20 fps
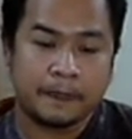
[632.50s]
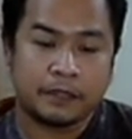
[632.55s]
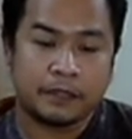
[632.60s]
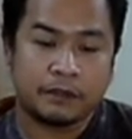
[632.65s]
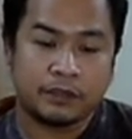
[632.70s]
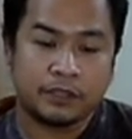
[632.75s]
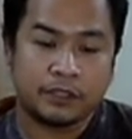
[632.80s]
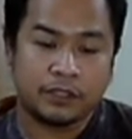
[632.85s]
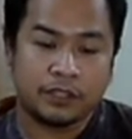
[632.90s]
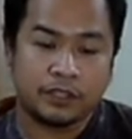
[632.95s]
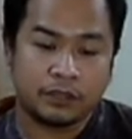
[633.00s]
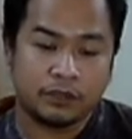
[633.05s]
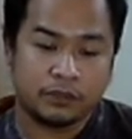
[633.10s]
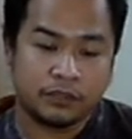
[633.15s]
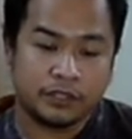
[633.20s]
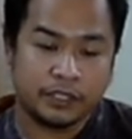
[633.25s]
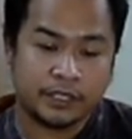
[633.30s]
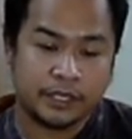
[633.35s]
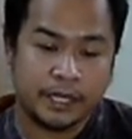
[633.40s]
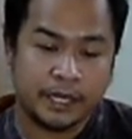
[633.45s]
So it's
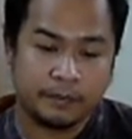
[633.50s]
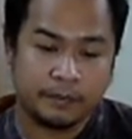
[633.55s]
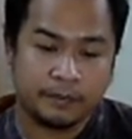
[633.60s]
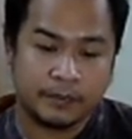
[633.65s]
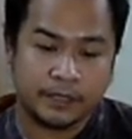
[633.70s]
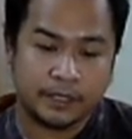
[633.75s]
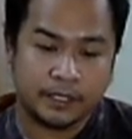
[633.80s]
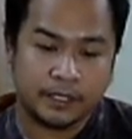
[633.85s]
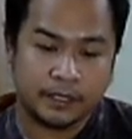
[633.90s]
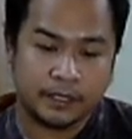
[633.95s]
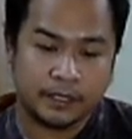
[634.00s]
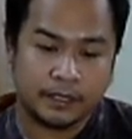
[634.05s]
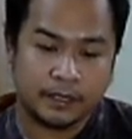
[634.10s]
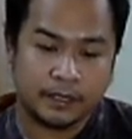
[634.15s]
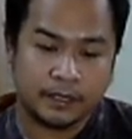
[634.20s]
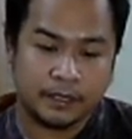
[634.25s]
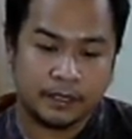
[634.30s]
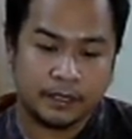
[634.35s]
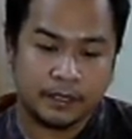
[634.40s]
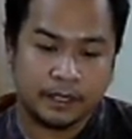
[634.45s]
U-shaped,
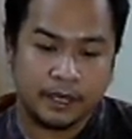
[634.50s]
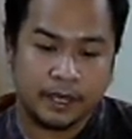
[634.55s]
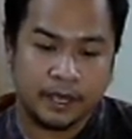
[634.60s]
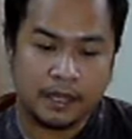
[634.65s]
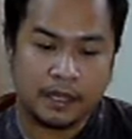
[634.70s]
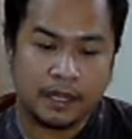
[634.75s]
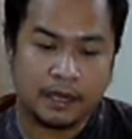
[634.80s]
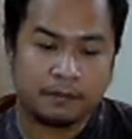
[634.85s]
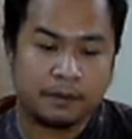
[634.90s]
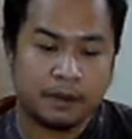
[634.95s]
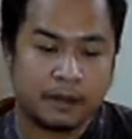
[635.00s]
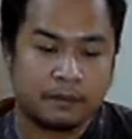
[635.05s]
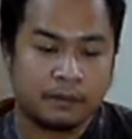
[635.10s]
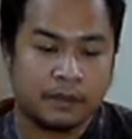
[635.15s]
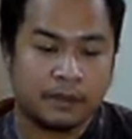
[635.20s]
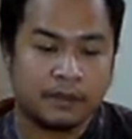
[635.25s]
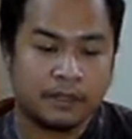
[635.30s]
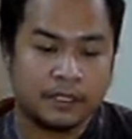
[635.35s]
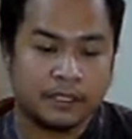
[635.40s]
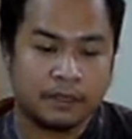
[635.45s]
and there
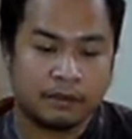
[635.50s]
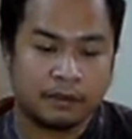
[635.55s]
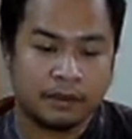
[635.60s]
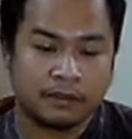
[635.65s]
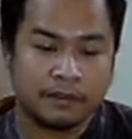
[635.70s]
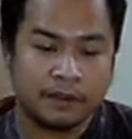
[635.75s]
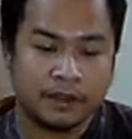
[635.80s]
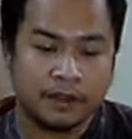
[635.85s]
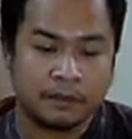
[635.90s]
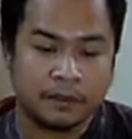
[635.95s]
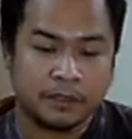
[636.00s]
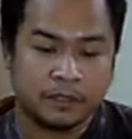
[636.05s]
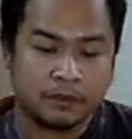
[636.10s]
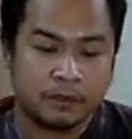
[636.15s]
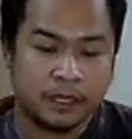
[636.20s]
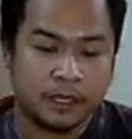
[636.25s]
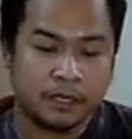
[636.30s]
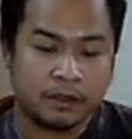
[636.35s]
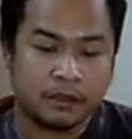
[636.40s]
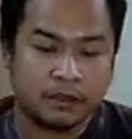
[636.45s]
probably is a river in
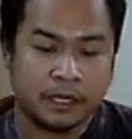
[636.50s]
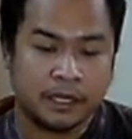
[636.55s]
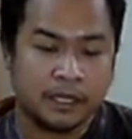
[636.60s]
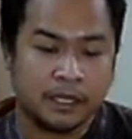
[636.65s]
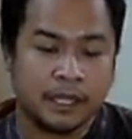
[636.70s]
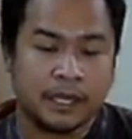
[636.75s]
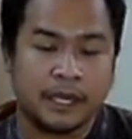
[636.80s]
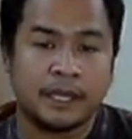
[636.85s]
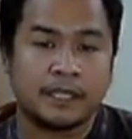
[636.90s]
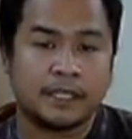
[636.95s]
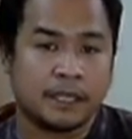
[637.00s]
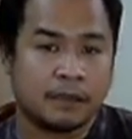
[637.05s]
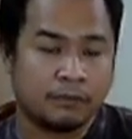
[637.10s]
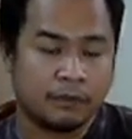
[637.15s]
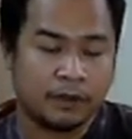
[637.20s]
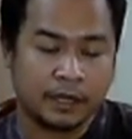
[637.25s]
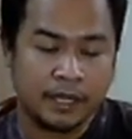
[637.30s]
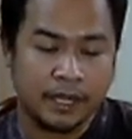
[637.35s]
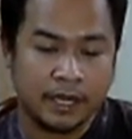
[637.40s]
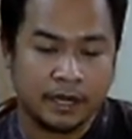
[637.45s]
between or a lake
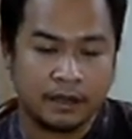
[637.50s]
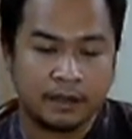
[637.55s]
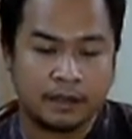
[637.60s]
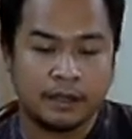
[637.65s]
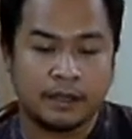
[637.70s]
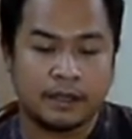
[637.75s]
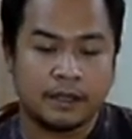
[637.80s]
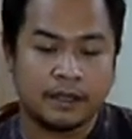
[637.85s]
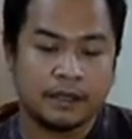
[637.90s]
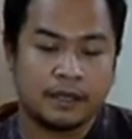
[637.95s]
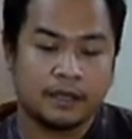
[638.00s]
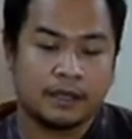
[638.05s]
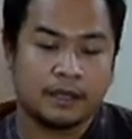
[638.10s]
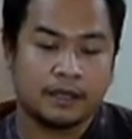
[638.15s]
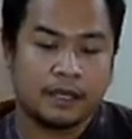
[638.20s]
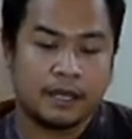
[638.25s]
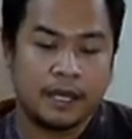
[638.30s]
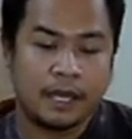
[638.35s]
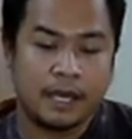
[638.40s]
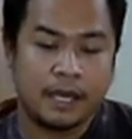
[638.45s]
somewhere there,
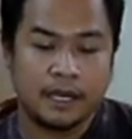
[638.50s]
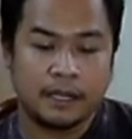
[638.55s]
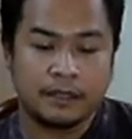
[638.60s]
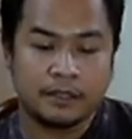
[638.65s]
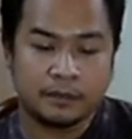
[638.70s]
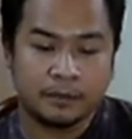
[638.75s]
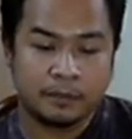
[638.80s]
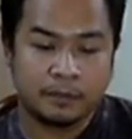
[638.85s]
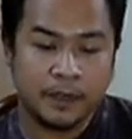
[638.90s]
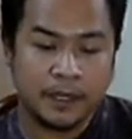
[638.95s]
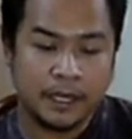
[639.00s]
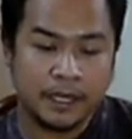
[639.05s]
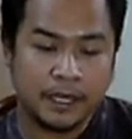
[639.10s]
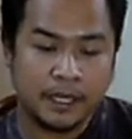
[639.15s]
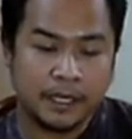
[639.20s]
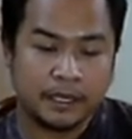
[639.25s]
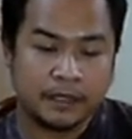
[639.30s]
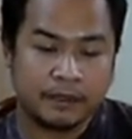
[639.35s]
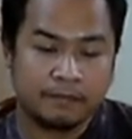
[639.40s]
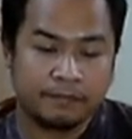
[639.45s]
and it's
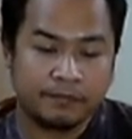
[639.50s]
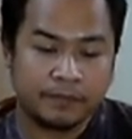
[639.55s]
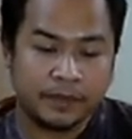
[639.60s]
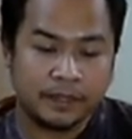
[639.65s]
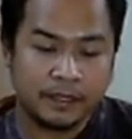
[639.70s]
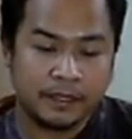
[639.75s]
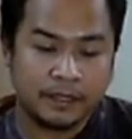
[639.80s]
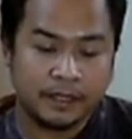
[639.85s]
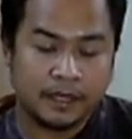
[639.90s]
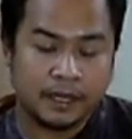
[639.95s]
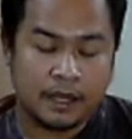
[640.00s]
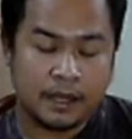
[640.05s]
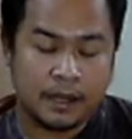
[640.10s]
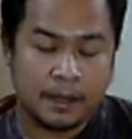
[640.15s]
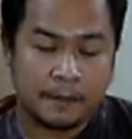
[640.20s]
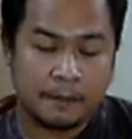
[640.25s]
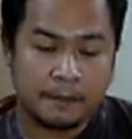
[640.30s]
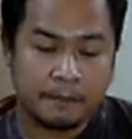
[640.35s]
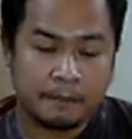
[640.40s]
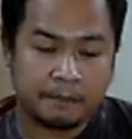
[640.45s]
being
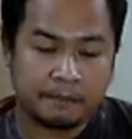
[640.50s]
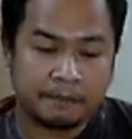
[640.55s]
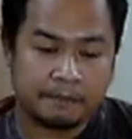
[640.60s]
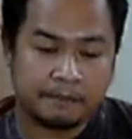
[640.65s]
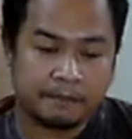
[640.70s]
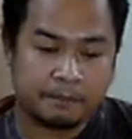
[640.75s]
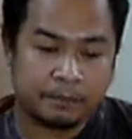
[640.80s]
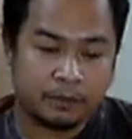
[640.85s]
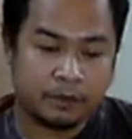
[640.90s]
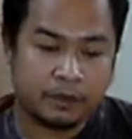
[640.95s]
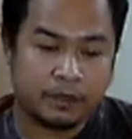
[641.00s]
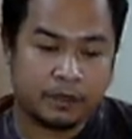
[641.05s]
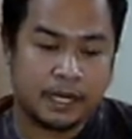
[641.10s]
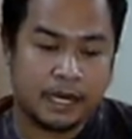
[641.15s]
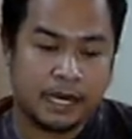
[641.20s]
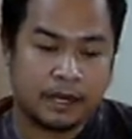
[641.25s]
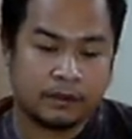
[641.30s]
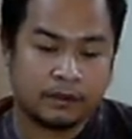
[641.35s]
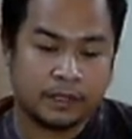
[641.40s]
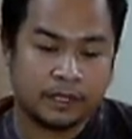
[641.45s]
poured
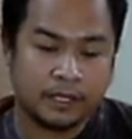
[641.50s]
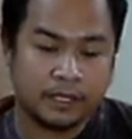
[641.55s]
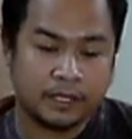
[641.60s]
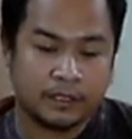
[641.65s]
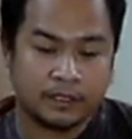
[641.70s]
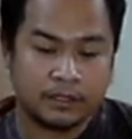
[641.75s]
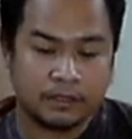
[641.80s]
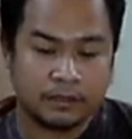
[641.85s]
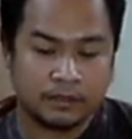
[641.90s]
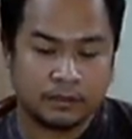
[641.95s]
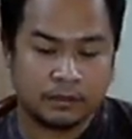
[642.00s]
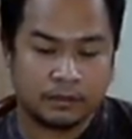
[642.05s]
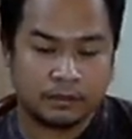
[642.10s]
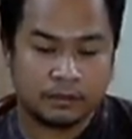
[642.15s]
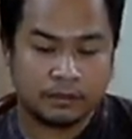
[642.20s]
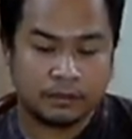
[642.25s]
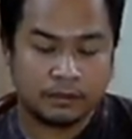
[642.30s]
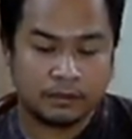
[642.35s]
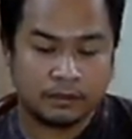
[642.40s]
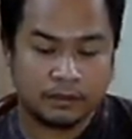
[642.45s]
out
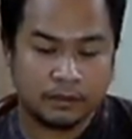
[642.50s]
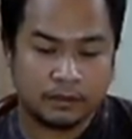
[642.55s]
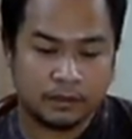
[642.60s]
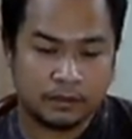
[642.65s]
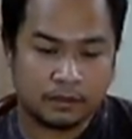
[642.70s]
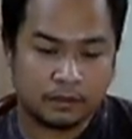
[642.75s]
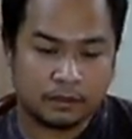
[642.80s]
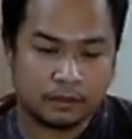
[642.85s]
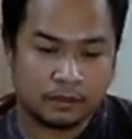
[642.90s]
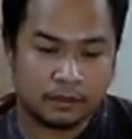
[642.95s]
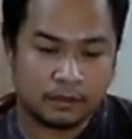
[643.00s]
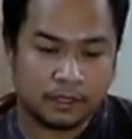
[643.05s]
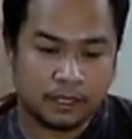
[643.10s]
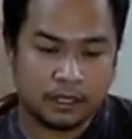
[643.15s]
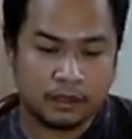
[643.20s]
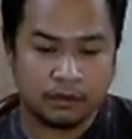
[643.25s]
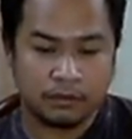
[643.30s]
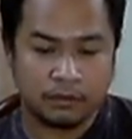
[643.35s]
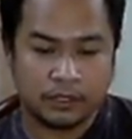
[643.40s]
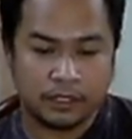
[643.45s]
into
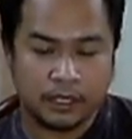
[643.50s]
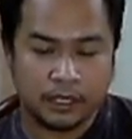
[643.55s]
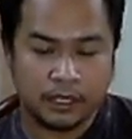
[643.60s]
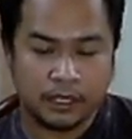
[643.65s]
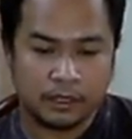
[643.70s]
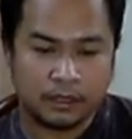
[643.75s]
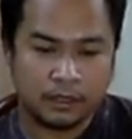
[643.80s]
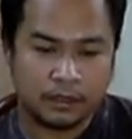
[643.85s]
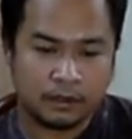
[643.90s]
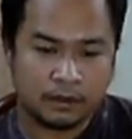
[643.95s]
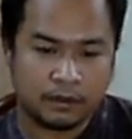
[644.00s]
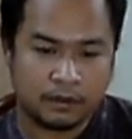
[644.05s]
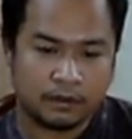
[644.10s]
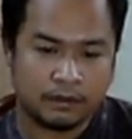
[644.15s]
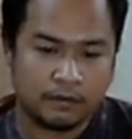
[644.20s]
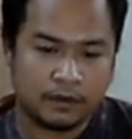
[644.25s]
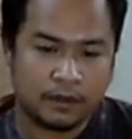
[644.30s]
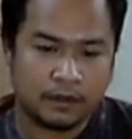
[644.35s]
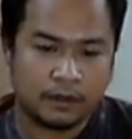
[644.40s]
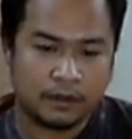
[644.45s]
an ocean or a
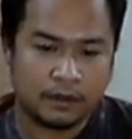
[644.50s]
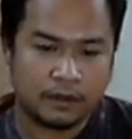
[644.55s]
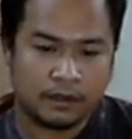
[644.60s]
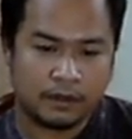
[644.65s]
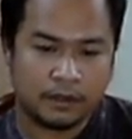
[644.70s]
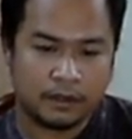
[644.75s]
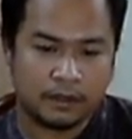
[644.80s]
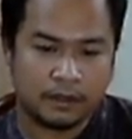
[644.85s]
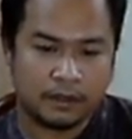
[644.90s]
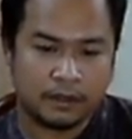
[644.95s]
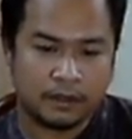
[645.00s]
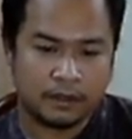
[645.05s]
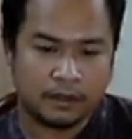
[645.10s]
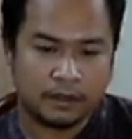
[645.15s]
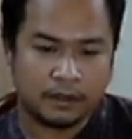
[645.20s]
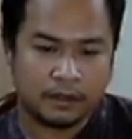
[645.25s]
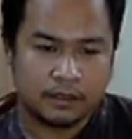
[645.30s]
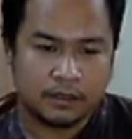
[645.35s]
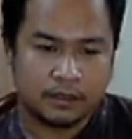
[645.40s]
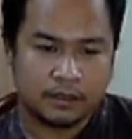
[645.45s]
river.
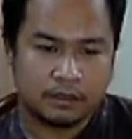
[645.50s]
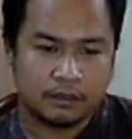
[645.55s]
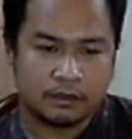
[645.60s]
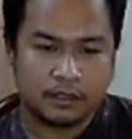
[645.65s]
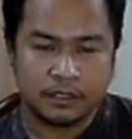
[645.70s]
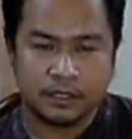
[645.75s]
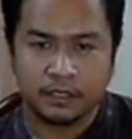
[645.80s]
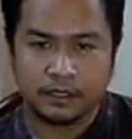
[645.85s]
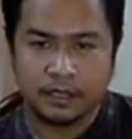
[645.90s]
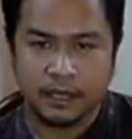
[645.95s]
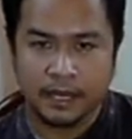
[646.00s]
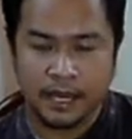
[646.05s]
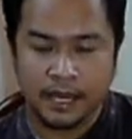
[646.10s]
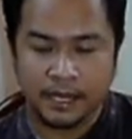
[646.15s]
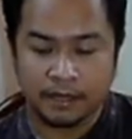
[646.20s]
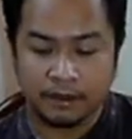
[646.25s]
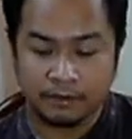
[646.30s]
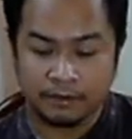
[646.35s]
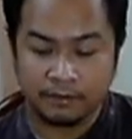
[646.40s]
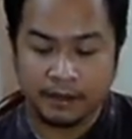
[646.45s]
So this is the
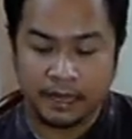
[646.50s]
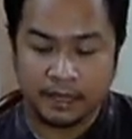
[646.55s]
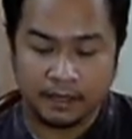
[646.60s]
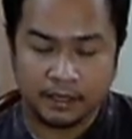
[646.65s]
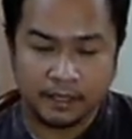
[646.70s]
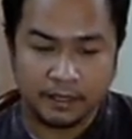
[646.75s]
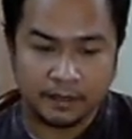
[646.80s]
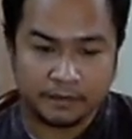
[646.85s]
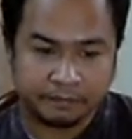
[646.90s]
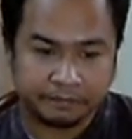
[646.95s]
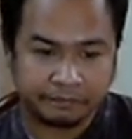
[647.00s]
hanging valley.